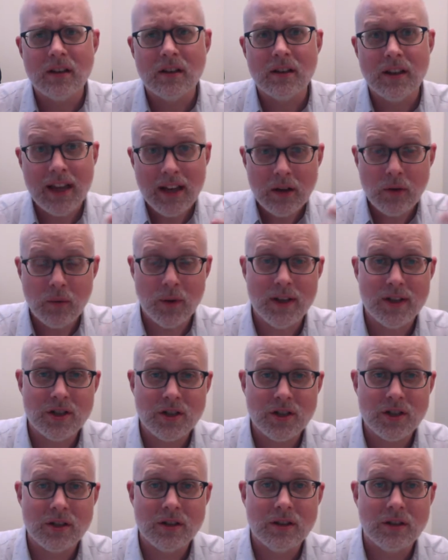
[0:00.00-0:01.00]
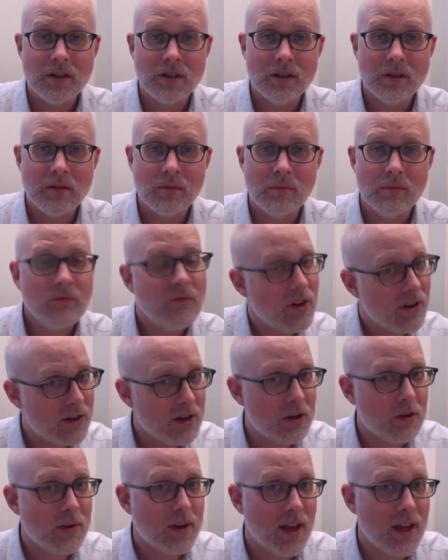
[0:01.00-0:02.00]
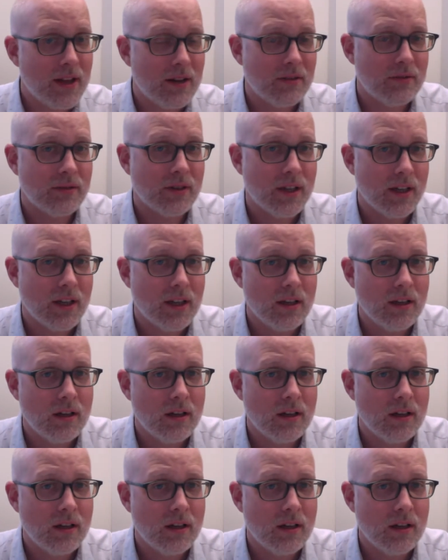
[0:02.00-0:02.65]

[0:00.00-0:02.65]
language very creatively.